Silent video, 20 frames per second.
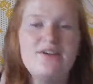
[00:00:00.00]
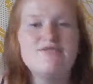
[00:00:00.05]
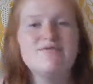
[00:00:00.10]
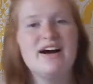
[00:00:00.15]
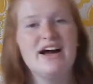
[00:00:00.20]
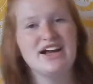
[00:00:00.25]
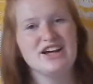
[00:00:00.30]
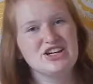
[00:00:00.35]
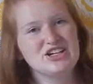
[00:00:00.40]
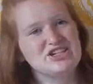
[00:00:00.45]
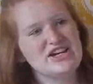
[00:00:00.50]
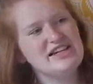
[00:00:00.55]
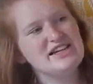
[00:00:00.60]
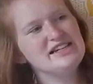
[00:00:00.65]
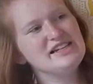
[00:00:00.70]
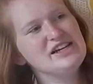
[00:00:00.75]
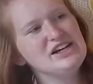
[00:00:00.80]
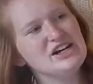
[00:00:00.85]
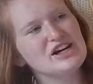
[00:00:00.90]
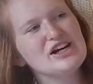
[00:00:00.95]
my
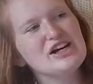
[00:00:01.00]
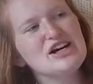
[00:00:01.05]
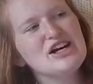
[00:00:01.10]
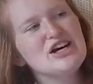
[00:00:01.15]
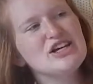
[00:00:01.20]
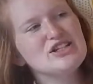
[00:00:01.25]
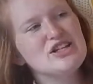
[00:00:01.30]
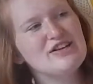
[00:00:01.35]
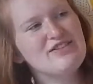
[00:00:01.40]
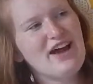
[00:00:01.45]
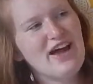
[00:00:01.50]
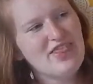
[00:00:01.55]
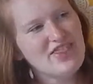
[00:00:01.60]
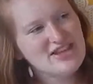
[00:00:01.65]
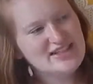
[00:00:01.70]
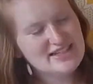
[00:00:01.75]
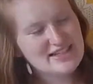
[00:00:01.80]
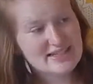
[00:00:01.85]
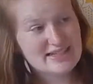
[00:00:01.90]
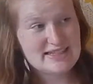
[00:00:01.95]
chandelier. So I've had
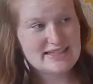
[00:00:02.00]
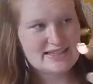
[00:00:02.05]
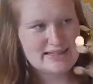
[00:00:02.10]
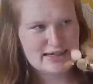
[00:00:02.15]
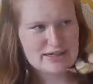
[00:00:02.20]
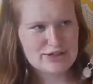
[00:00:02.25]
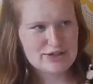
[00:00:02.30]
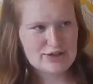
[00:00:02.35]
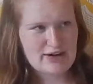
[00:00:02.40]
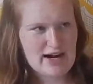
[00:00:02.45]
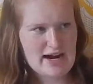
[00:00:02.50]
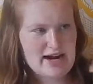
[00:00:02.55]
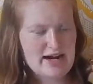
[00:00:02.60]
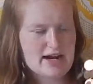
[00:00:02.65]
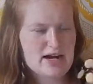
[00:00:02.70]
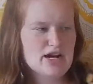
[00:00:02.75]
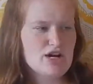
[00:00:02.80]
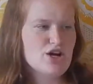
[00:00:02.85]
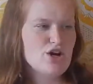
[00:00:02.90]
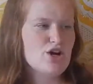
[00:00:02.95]
this since 6th grade,
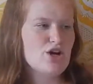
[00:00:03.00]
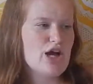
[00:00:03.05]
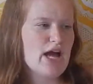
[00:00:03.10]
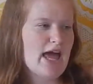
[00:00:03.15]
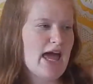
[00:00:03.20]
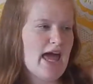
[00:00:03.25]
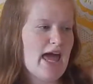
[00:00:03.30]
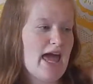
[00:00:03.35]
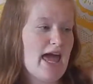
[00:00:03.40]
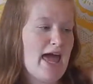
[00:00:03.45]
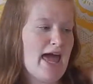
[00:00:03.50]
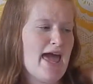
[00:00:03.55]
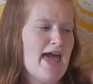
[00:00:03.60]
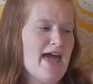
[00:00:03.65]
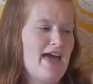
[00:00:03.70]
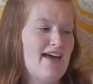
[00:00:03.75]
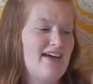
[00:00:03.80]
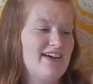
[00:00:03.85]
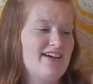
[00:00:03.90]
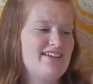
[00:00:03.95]

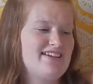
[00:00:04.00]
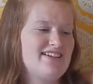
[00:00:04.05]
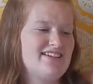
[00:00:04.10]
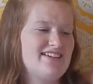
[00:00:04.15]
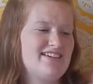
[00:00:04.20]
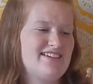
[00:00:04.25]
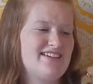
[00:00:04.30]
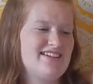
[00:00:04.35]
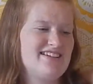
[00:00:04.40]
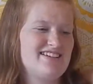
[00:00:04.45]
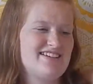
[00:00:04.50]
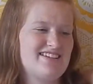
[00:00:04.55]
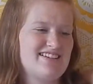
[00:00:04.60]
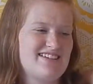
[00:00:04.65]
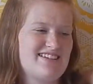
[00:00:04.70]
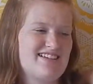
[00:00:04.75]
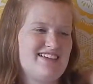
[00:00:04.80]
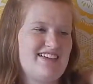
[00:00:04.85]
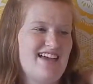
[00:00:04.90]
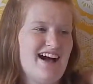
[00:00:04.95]
and
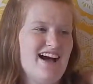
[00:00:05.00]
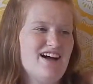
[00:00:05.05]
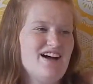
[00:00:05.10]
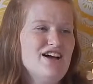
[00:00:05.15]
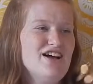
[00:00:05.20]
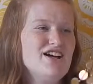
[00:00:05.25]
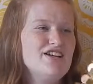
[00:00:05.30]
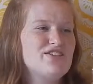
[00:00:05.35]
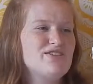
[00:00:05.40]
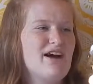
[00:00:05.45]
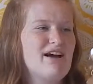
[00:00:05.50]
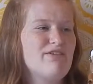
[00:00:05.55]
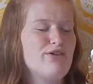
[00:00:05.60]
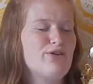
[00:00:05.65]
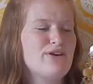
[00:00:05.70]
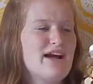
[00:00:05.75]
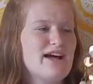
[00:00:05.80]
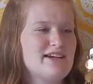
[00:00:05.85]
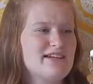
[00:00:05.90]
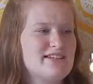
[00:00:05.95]
yeah, so
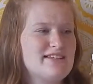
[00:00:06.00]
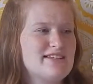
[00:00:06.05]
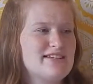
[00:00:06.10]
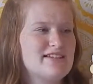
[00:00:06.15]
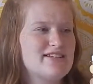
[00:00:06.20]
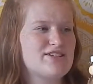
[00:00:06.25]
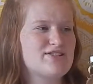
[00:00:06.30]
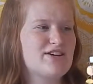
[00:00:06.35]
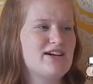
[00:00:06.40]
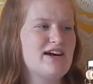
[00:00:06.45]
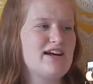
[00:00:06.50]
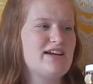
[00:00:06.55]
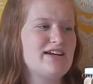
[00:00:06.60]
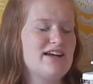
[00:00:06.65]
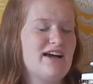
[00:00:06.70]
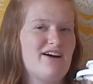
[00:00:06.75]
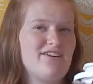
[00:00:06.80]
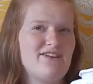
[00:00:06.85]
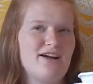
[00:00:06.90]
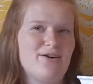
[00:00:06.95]
everyone had it in 6th grade.
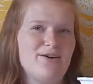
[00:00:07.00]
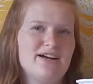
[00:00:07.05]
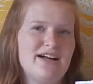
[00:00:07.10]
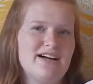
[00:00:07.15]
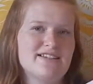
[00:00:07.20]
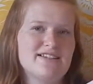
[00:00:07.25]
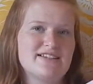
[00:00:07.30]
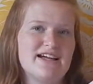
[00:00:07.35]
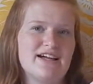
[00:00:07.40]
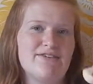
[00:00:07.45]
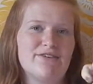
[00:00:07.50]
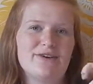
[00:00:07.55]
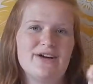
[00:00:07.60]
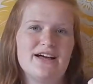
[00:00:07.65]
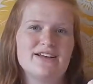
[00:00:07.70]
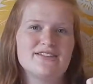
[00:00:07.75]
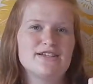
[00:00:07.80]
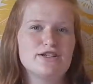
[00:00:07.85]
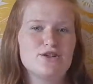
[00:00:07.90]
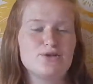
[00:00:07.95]
Now no one has it. Everyone
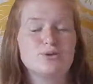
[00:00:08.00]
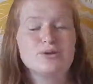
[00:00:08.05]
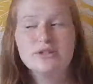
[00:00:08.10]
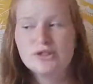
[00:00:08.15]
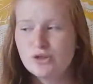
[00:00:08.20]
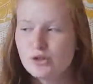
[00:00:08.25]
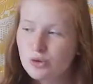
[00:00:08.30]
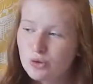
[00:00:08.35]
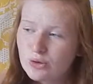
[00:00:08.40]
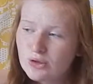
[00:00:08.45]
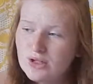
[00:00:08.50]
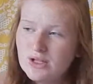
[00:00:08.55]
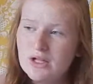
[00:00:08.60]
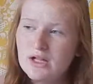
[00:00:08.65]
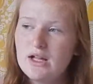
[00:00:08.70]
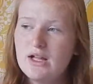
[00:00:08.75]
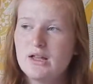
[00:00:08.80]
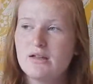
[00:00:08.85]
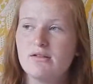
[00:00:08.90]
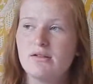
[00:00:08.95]
has like the really cool
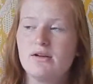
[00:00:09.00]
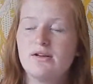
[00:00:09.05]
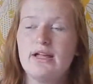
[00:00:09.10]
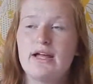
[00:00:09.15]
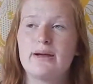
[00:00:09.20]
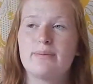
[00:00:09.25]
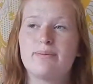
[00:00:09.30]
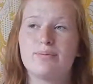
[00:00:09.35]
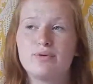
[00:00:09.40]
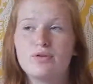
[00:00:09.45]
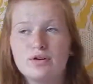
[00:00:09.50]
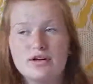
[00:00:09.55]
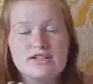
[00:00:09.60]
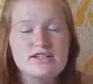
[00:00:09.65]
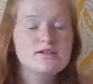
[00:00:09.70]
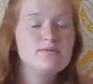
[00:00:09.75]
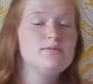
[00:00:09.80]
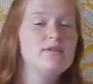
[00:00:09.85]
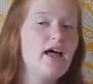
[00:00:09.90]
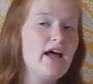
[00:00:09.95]
little like
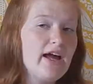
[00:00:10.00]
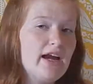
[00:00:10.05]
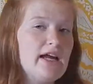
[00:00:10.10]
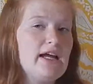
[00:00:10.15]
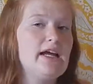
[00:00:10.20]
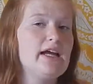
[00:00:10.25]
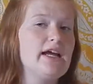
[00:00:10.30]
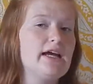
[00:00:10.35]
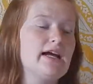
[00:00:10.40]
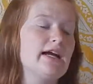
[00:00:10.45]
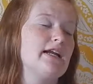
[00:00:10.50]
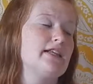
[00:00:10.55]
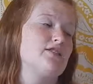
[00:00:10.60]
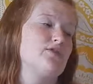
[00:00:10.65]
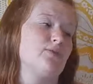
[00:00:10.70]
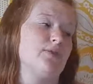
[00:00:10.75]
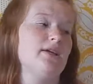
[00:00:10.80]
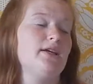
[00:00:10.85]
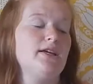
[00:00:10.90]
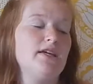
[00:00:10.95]
prism lighting, and it's
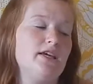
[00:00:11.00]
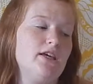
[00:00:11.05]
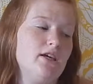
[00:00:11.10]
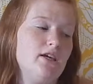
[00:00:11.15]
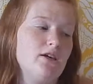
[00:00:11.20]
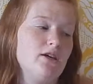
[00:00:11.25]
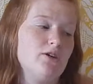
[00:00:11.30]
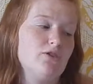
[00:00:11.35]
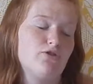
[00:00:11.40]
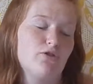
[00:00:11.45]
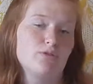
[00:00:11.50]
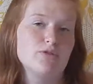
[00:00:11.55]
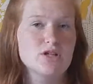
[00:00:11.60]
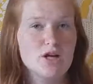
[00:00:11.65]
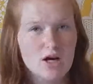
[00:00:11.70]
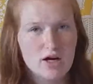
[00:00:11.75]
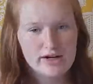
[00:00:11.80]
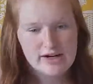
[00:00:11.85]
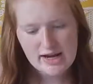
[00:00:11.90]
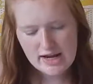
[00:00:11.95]
really cute from
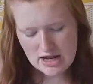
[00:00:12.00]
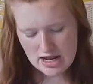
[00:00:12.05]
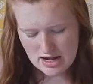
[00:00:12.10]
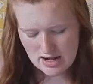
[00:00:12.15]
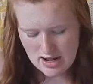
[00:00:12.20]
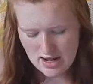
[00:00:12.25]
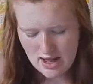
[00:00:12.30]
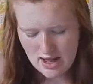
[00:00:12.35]
Target.